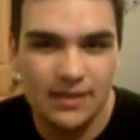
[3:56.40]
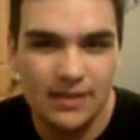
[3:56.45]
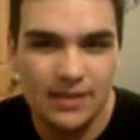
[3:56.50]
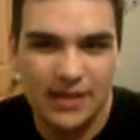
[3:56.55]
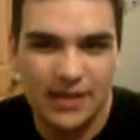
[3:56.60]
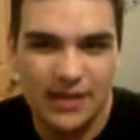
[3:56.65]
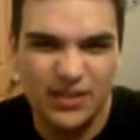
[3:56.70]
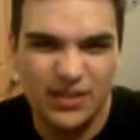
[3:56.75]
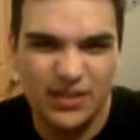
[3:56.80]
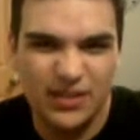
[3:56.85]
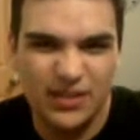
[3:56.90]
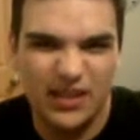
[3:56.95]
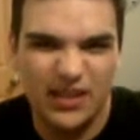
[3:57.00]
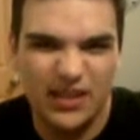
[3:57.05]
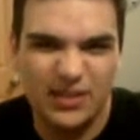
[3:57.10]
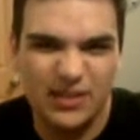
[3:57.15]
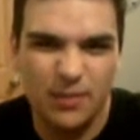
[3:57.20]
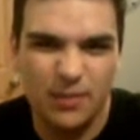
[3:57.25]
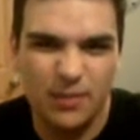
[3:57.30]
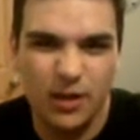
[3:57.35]
because packs are,
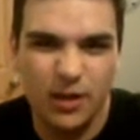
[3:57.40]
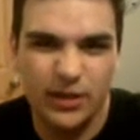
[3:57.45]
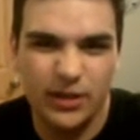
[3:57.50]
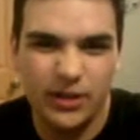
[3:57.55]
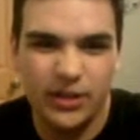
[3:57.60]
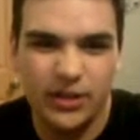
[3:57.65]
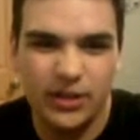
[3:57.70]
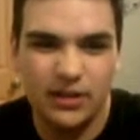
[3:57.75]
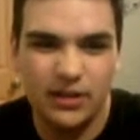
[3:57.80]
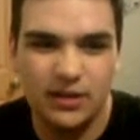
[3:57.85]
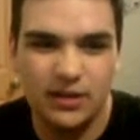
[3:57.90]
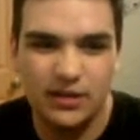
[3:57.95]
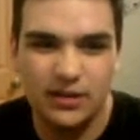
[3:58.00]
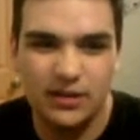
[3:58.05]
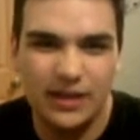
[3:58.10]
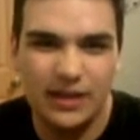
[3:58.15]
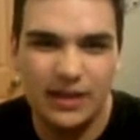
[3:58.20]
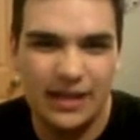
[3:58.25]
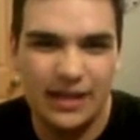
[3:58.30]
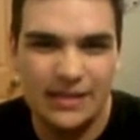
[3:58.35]
like, smaller,
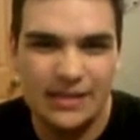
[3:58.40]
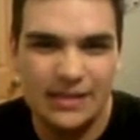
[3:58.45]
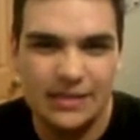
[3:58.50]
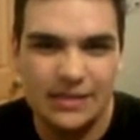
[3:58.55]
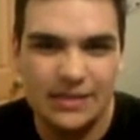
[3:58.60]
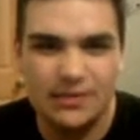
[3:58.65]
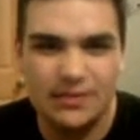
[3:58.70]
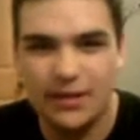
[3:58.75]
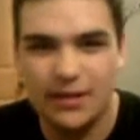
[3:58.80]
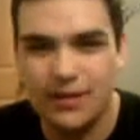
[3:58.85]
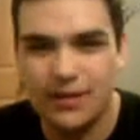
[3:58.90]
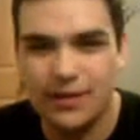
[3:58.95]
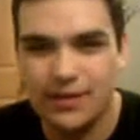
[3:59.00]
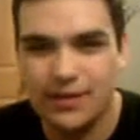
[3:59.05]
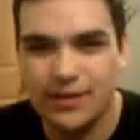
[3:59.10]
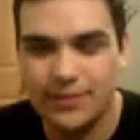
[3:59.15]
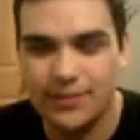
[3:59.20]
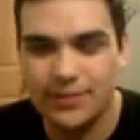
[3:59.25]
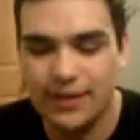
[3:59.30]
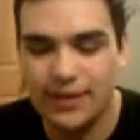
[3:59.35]
I guess. I don't know
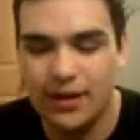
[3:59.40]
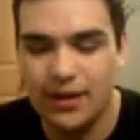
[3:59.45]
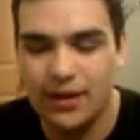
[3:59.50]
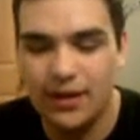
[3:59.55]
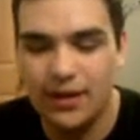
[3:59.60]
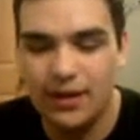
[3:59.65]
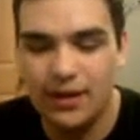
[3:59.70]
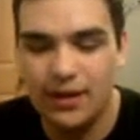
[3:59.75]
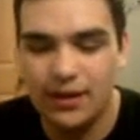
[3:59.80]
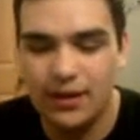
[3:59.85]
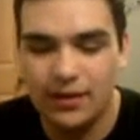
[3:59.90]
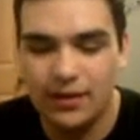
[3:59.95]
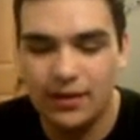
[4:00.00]
how to explain it.